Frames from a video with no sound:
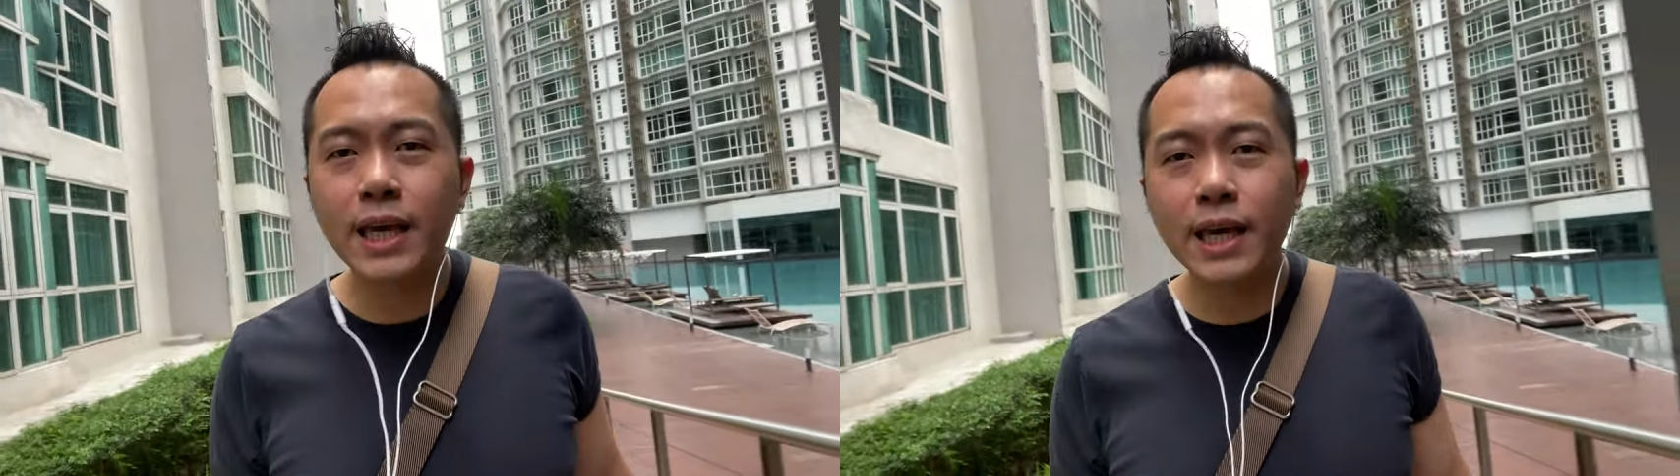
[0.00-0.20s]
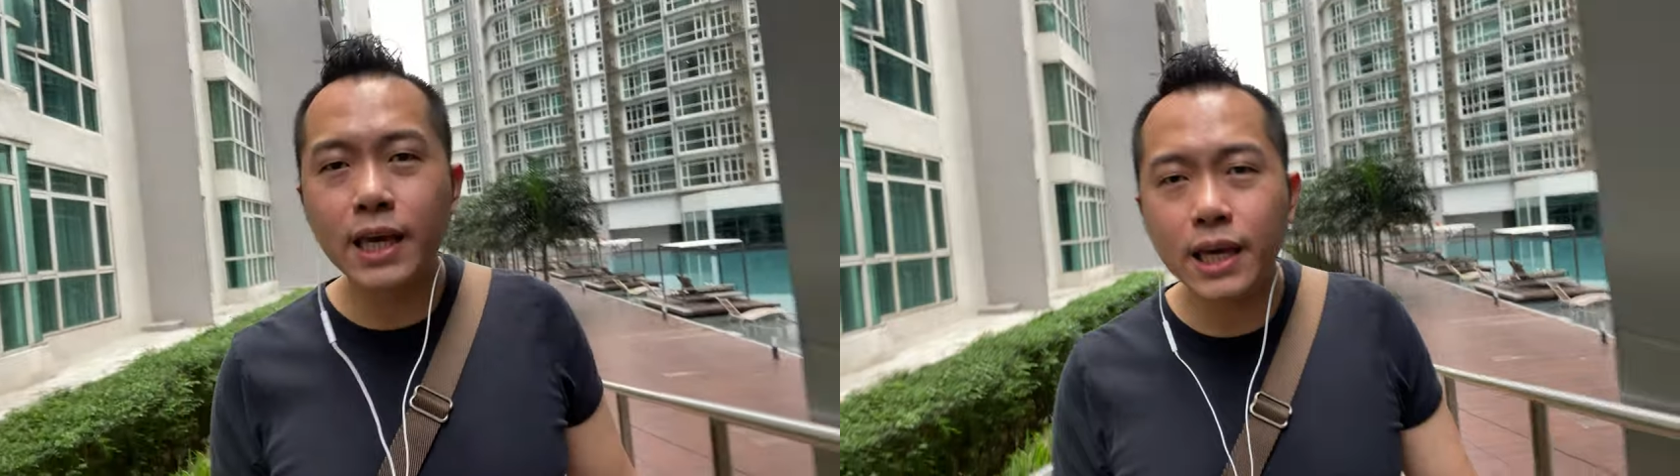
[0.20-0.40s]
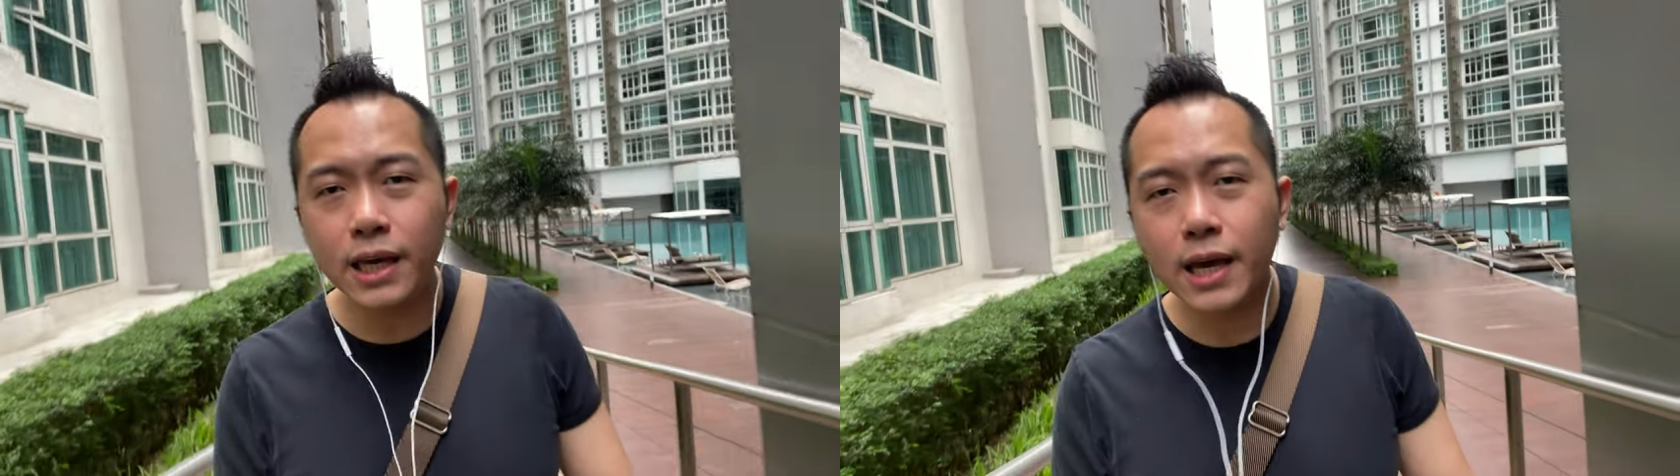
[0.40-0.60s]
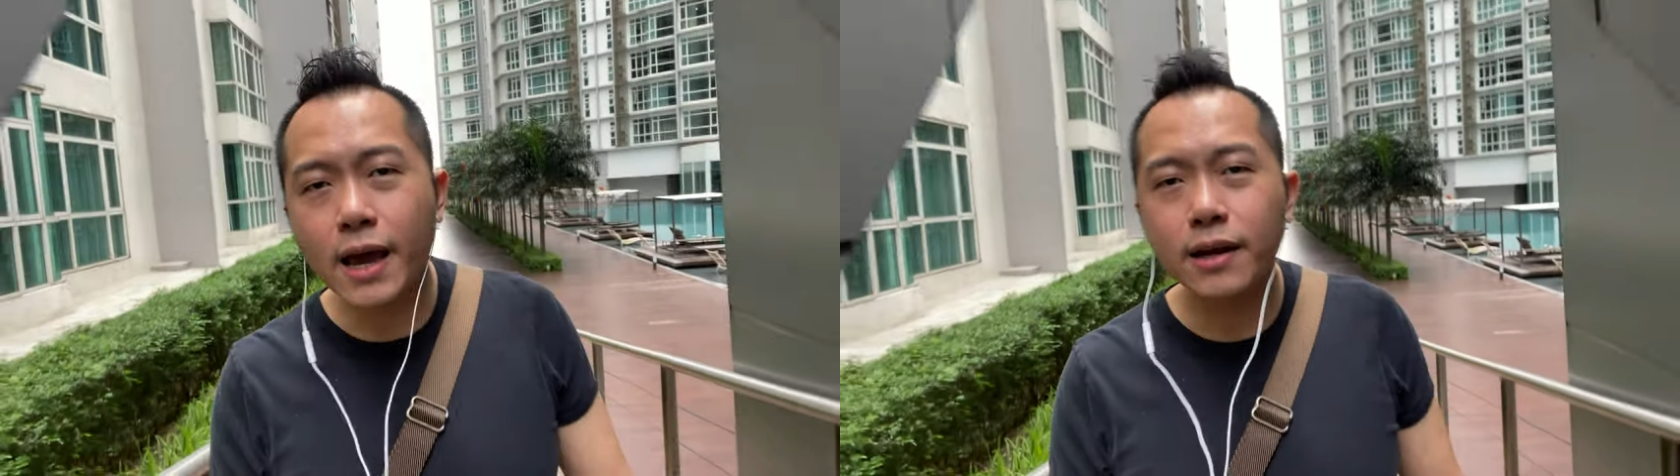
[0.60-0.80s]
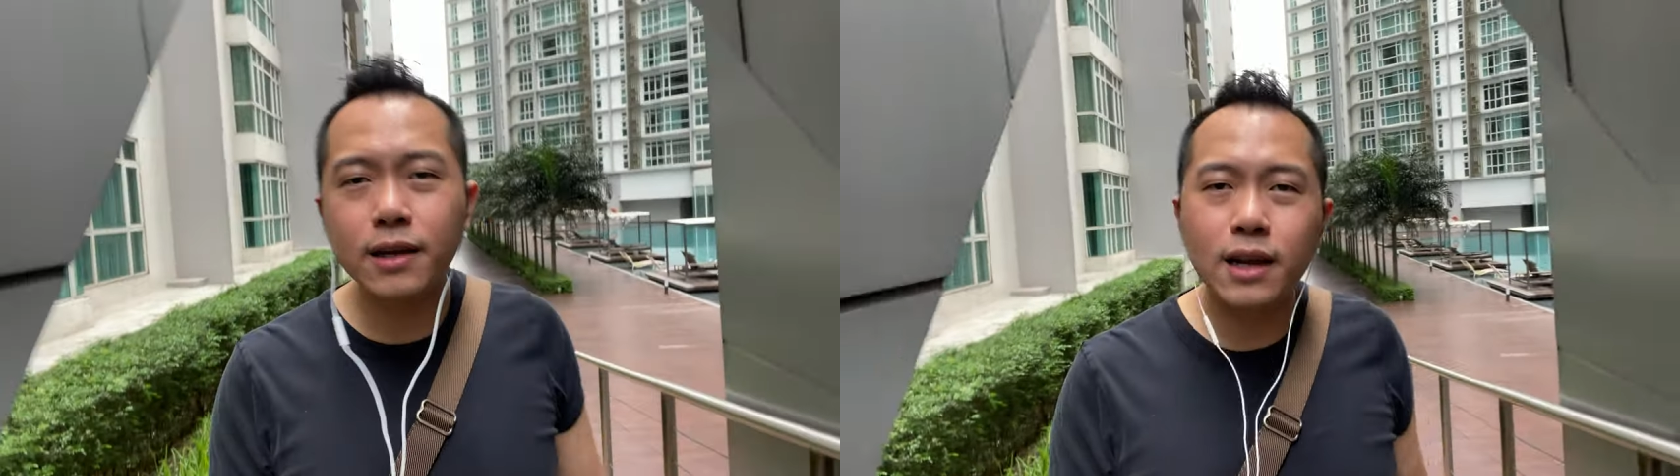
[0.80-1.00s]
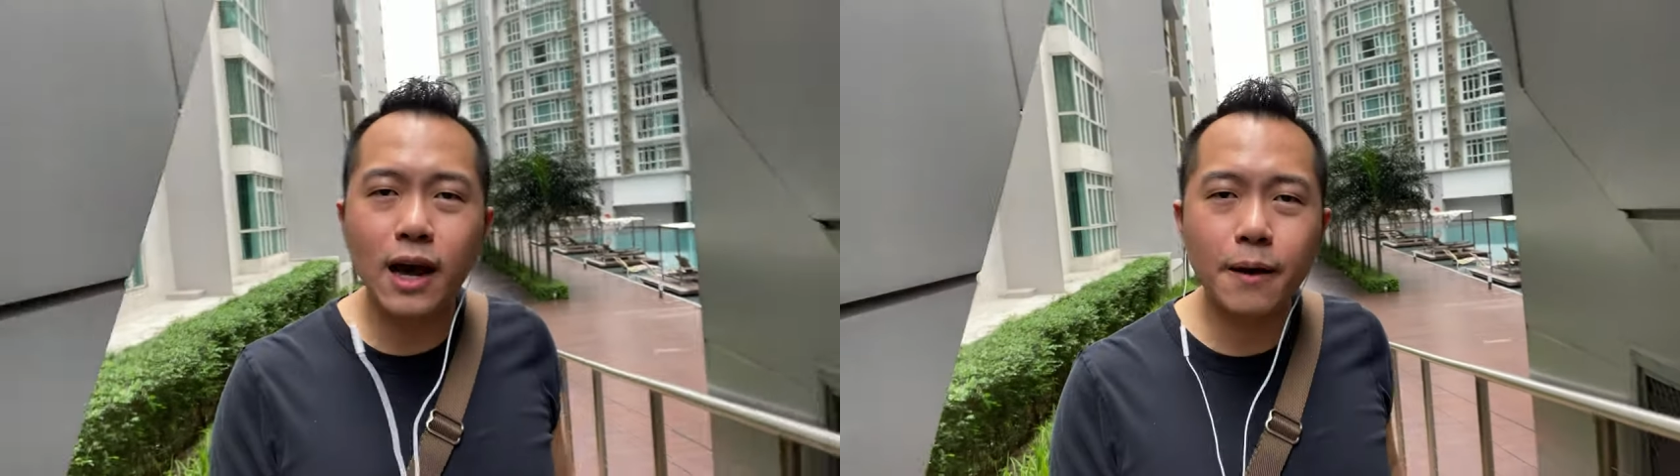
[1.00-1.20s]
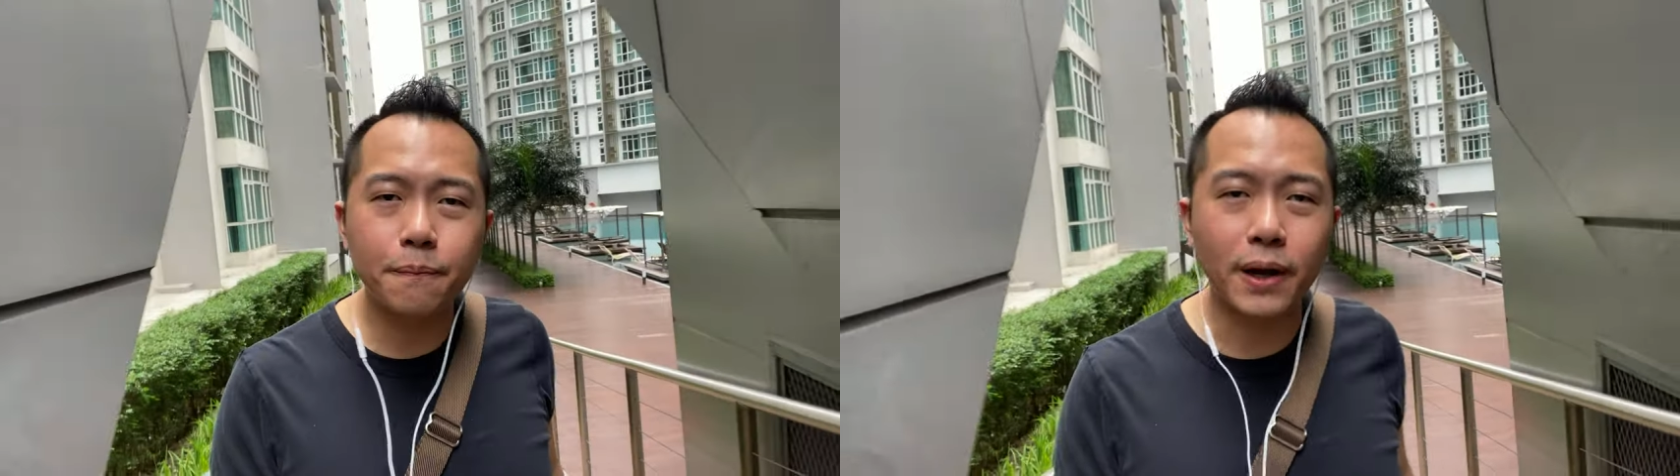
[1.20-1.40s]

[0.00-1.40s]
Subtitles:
he ended up